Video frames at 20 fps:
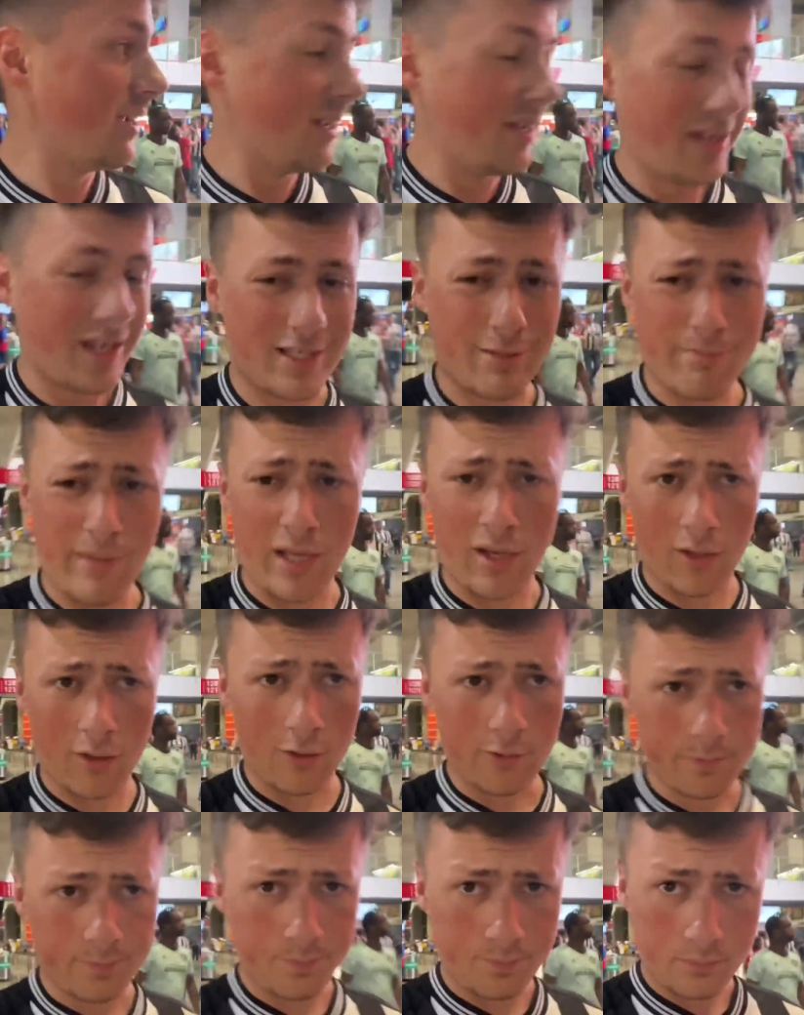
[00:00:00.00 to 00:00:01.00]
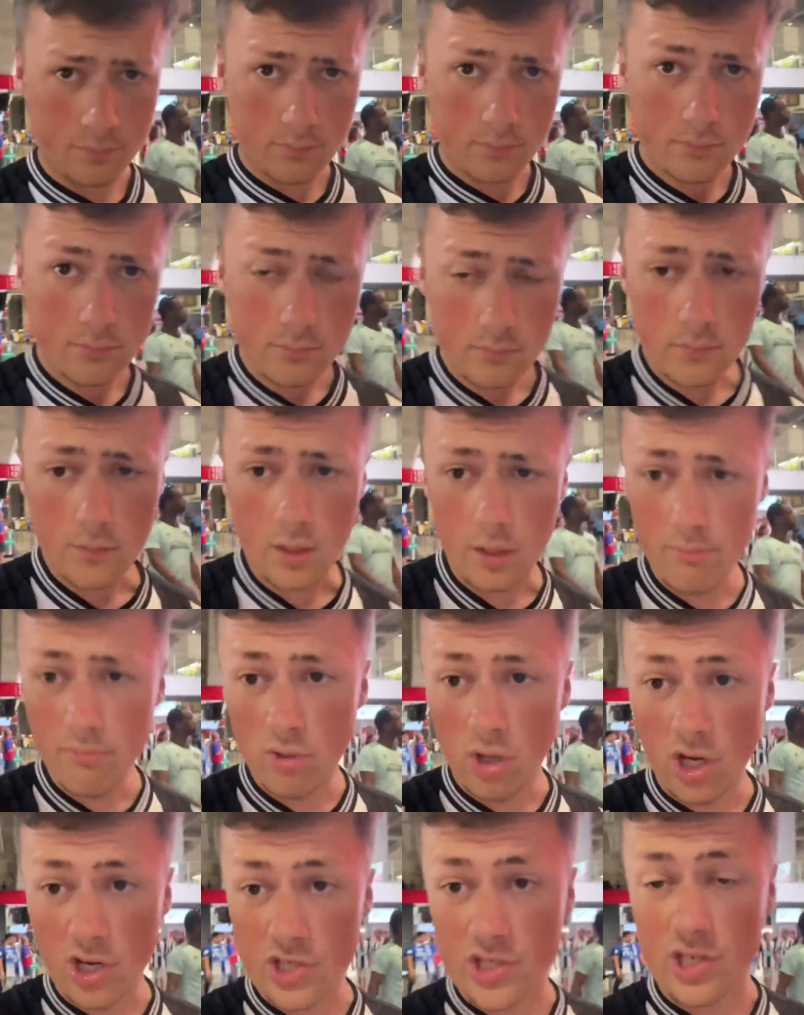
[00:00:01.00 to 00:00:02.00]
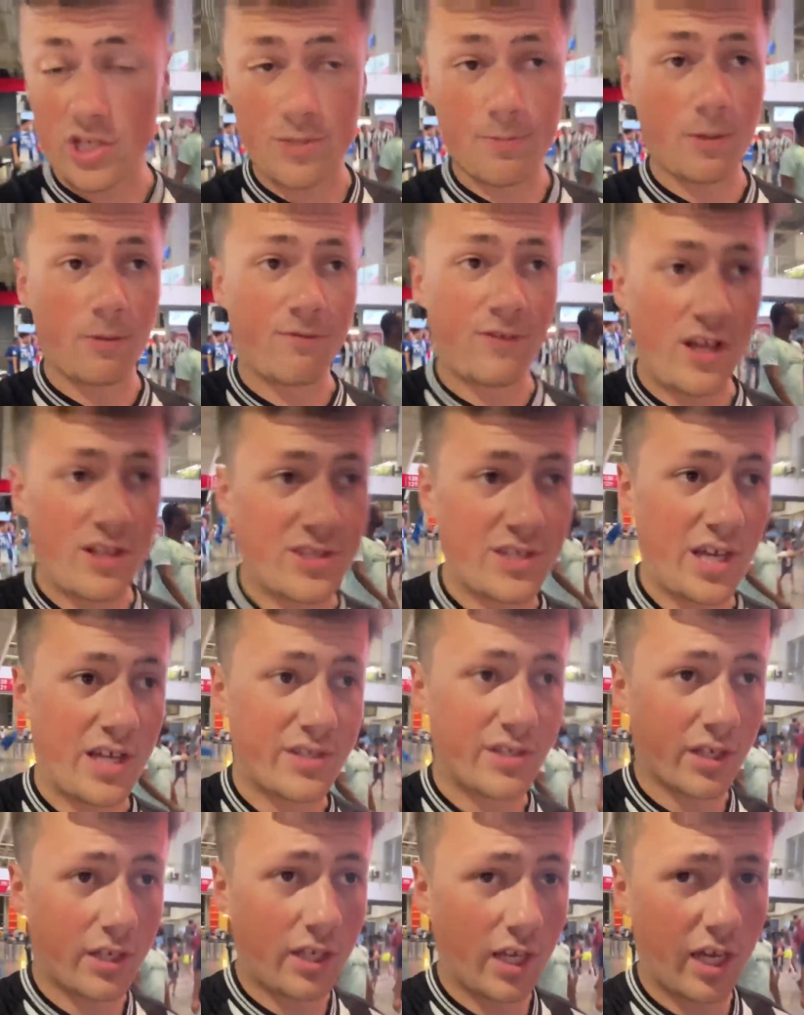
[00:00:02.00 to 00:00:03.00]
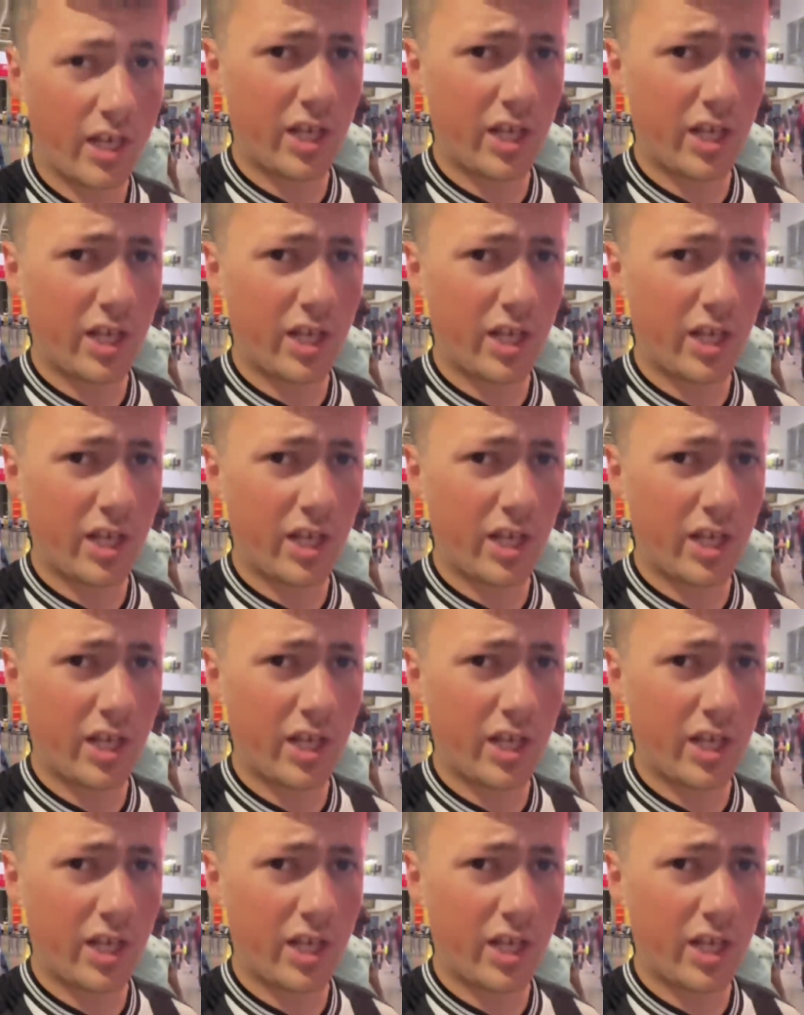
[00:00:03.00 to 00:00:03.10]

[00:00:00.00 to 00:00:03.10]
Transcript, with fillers: it's mental. But honestly, it's been fantastic here.